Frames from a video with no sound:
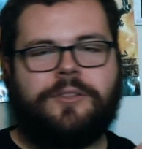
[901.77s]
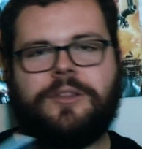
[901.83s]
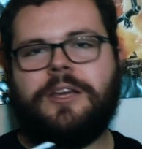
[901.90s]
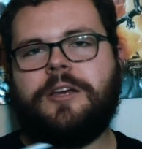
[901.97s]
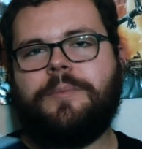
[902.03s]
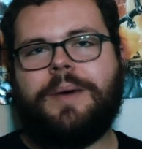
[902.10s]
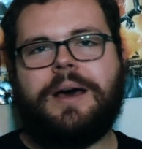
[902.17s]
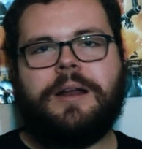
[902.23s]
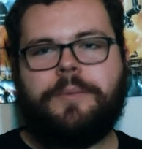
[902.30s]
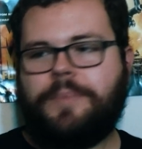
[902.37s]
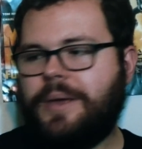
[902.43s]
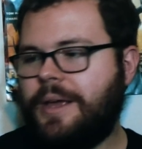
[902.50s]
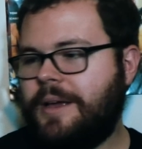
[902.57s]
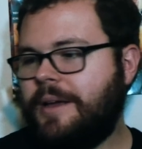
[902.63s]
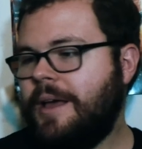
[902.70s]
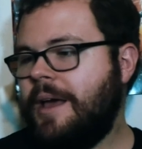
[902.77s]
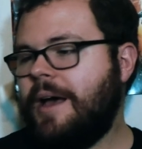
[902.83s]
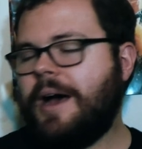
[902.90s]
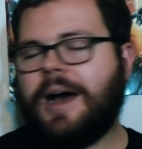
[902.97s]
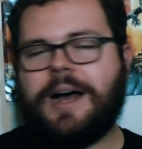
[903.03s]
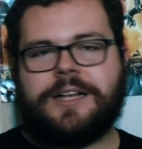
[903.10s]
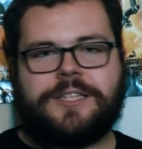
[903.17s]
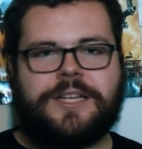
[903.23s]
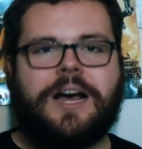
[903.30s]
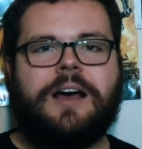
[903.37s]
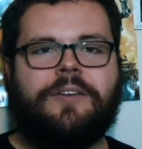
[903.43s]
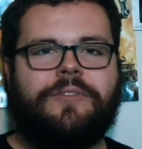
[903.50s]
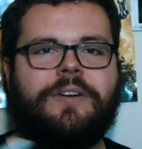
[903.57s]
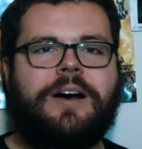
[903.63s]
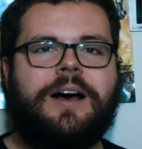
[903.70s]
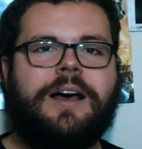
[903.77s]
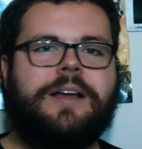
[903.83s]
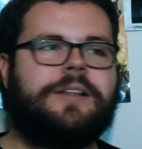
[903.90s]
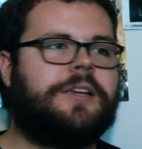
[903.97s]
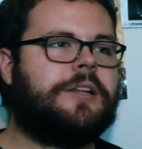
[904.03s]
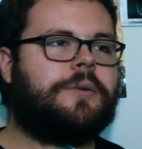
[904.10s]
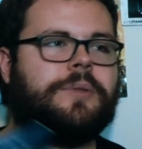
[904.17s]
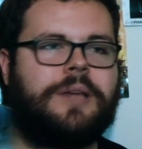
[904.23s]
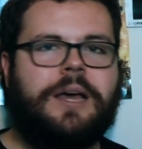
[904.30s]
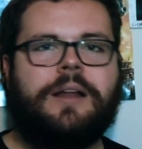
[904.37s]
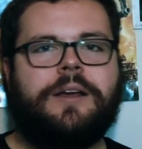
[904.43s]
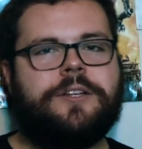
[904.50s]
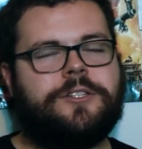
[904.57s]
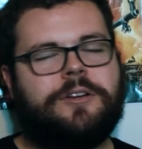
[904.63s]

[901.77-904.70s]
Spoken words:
think about it being sci-fi and dealing with aliens.